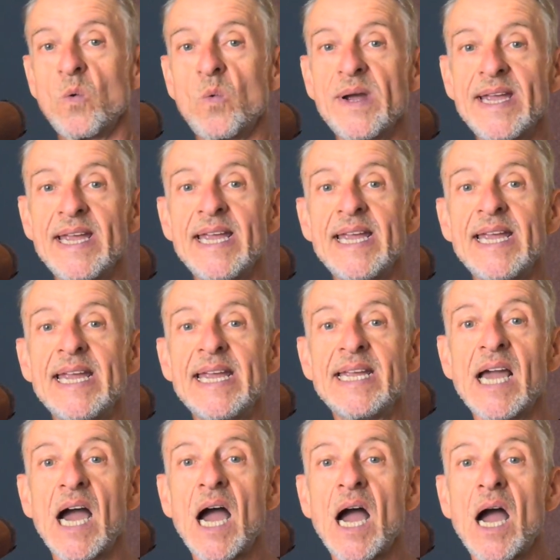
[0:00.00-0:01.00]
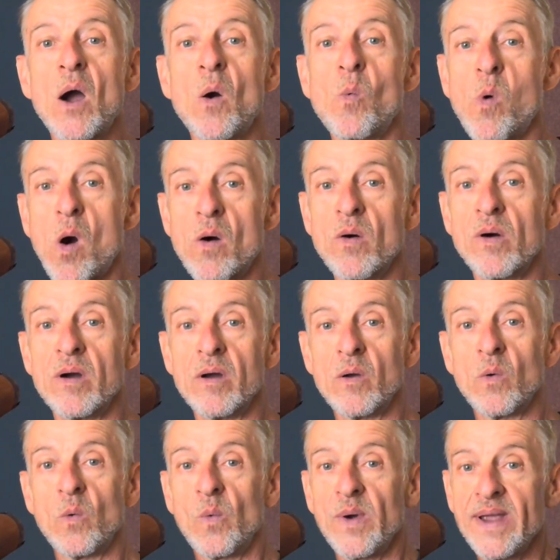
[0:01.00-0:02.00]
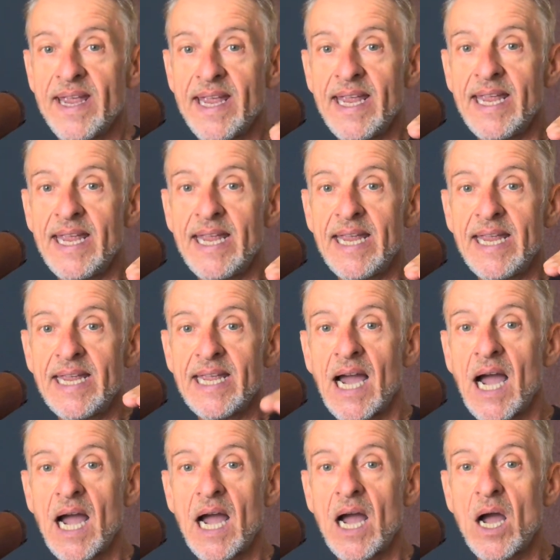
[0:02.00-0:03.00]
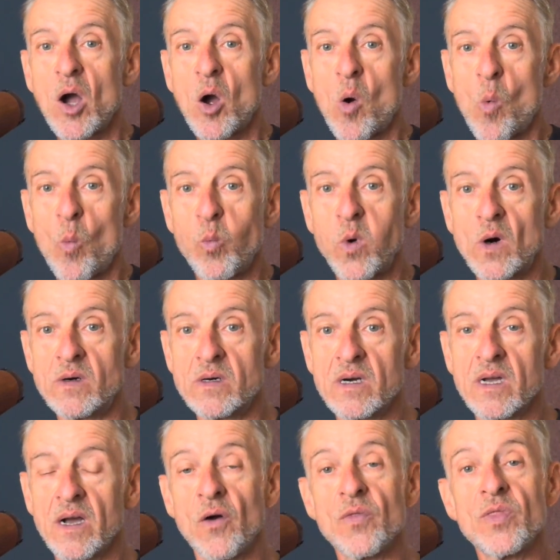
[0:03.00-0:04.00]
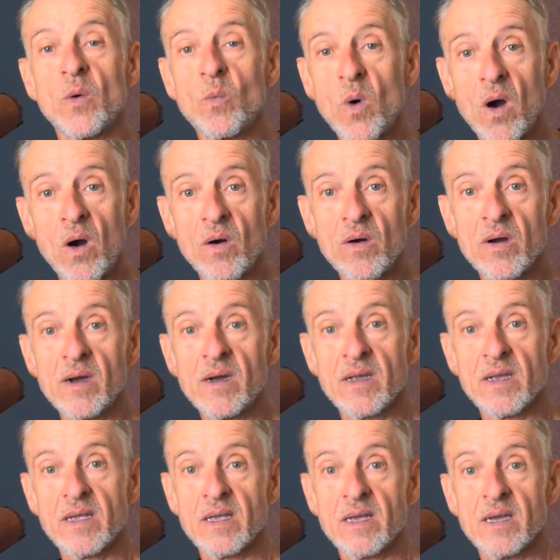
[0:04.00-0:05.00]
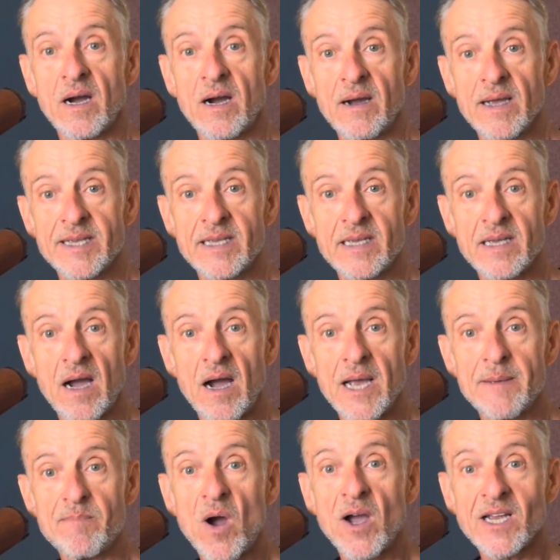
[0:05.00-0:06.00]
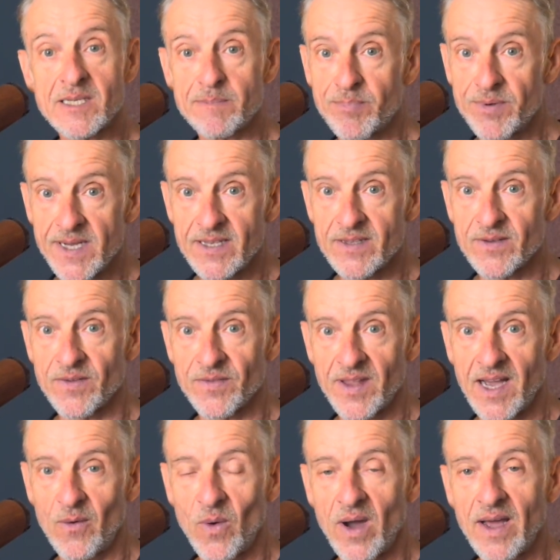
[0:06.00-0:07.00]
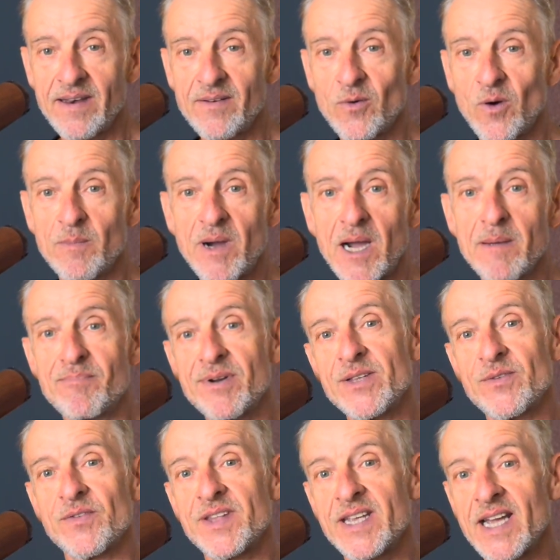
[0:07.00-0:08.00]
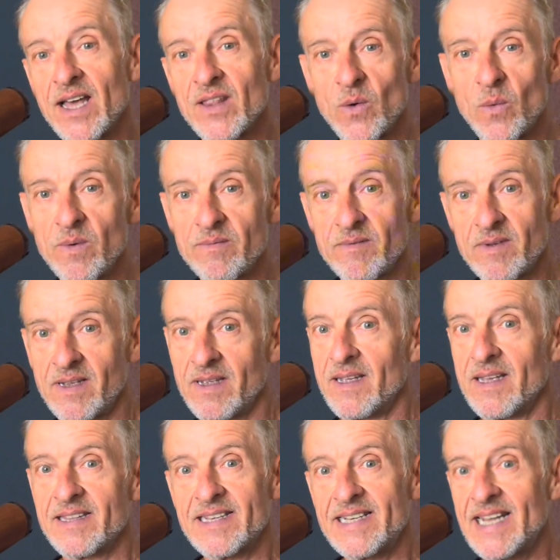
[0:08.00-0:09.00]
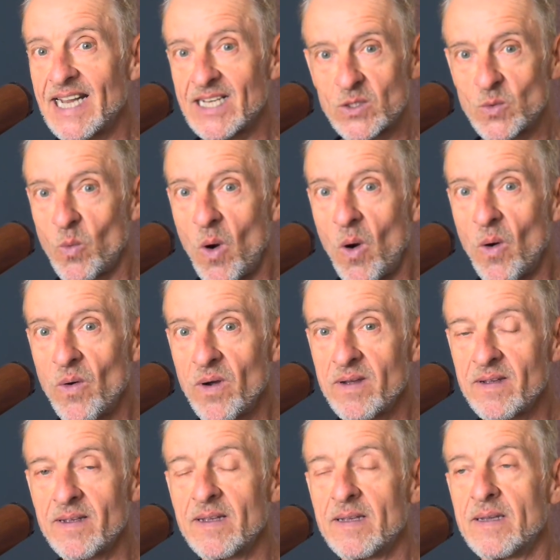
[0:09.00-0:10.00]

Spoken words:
WeeAhWong, WeeAhWong. On the wong, I might breathe on that one, or I might breathe on the next wong.